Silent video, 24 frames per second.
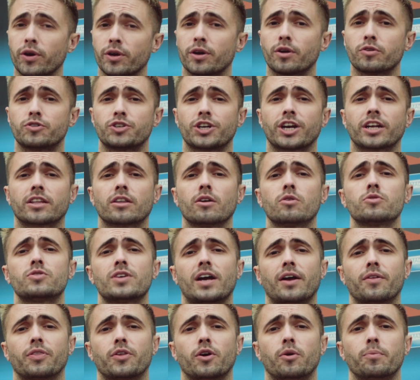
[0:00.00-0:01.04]
you go check those
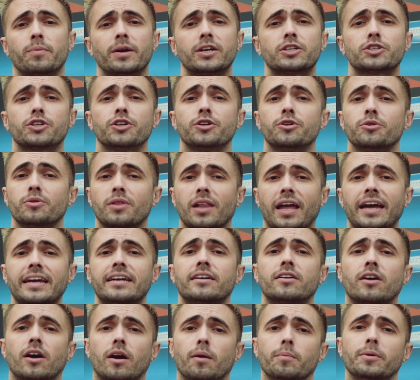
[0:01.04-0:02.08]
out though, make sure you
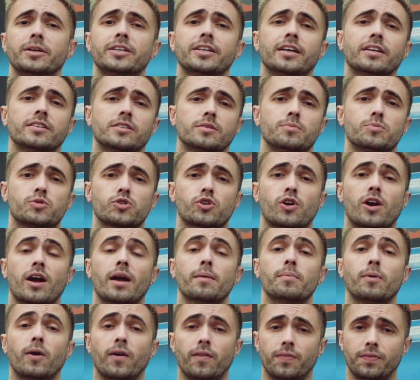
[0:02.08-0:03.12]
like, comment, and
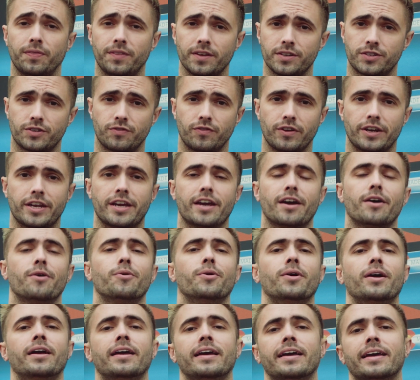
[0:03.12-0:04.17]
subscribe on this video.
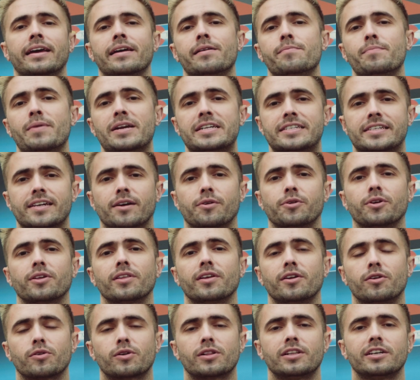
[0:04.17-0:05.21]
It may sound a
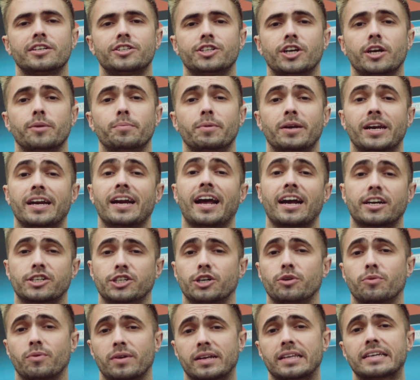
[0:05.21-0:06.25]
little cliche, but it
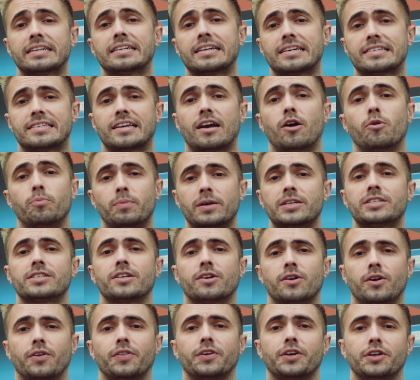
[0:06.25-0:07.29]
actually really does help us
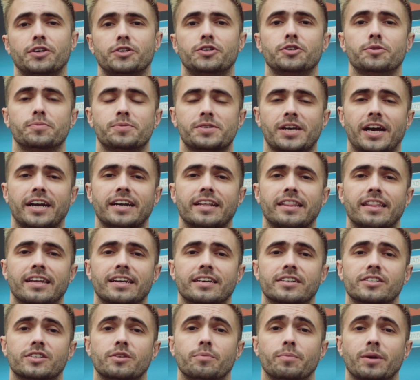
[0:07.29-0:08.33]
here on the YouTube side of
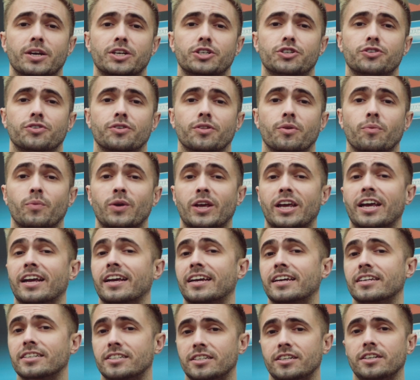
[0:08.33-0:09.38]
things to make sure that we can
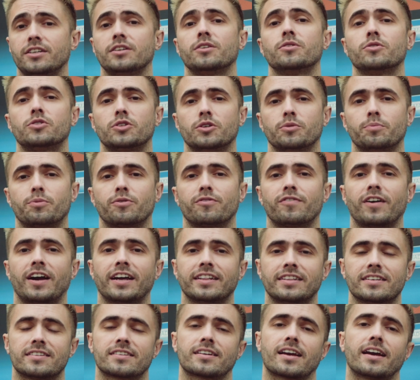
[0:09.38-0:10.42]
continue to
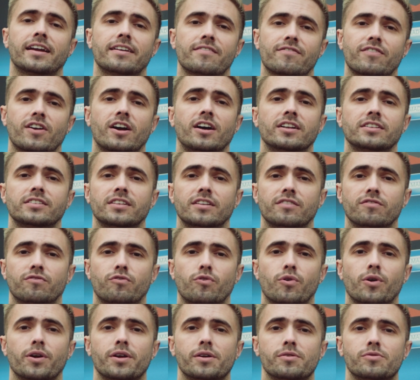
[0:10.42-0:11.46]
provide this kind of content
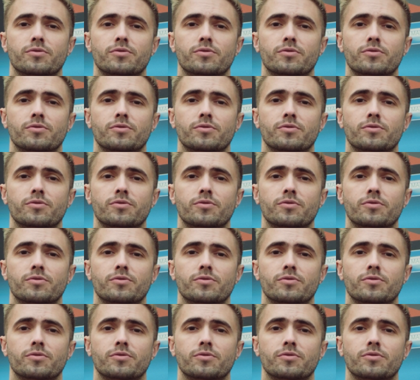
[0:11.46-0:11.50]
for you.